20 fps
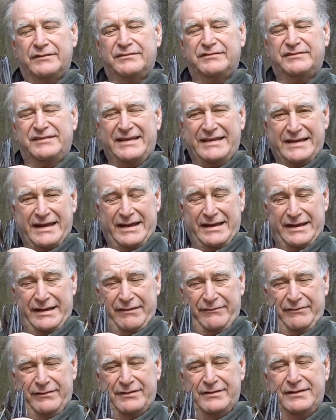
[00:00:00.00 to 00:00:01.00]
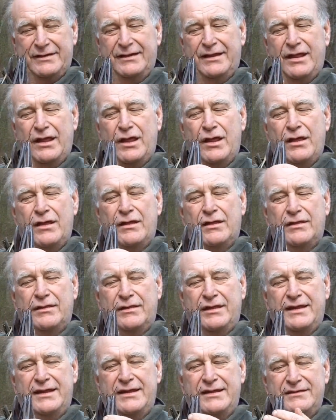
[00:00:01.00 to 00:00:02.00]
seeing even,
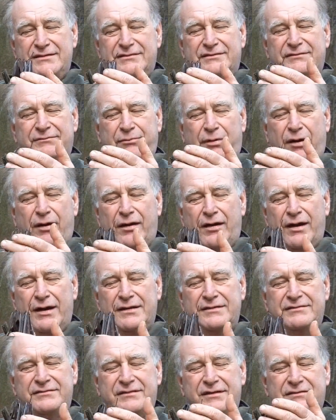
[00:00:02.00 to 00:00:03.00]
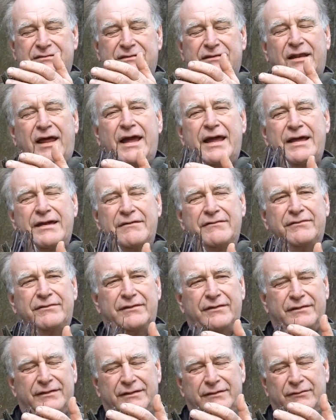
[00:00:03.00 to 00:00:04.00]
These pods, this
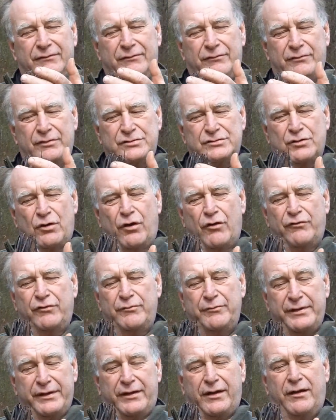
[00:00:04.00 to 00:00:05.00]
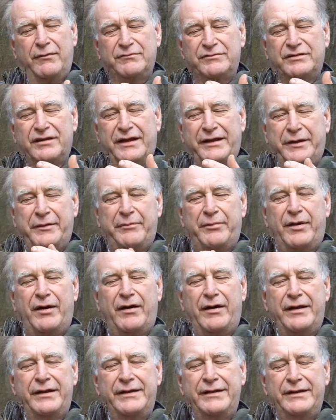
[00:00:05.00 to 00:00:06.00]
life, which often becomes like a
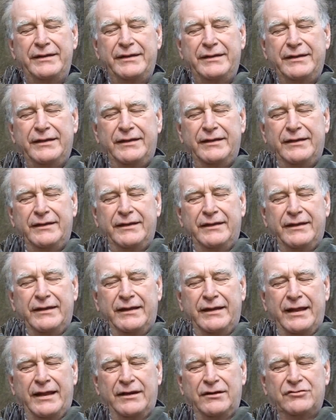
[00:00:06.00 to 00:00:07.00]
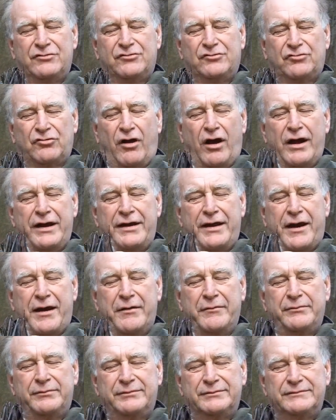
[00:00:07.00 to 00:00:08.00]
pod, and it's dried
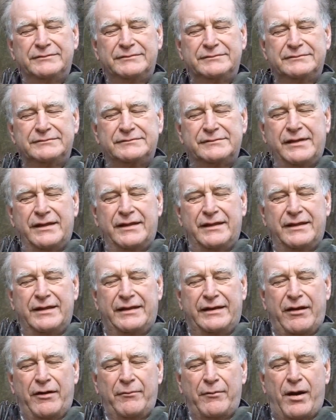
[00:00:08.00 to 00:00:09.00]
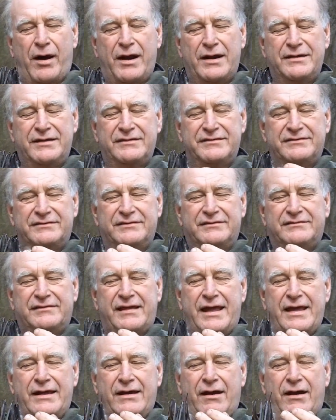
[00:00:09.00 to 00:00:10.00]
up, and our mind is to
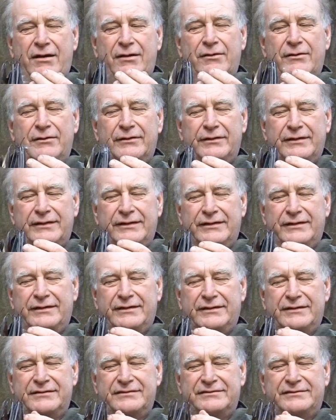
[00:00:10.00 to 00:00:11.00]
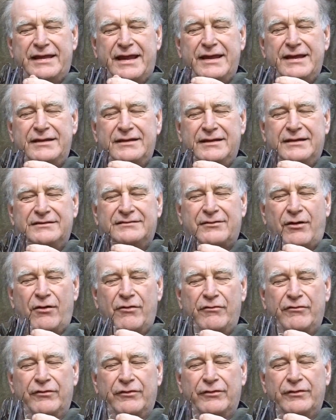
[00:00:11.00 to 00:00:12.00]
say, oh, it is dead, it's
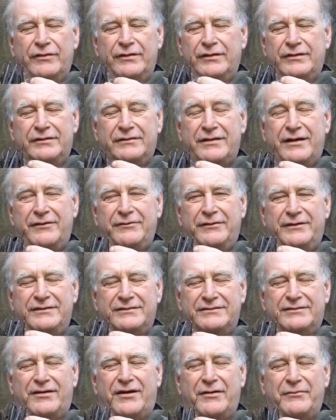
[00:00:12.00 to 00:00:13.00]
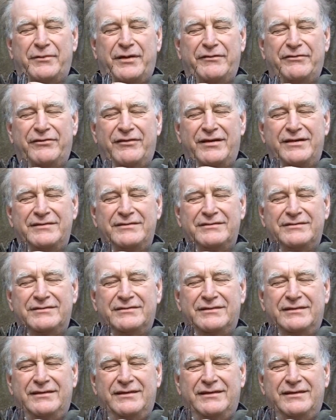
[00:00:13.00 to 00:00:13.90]
over. No, it's not, my friends.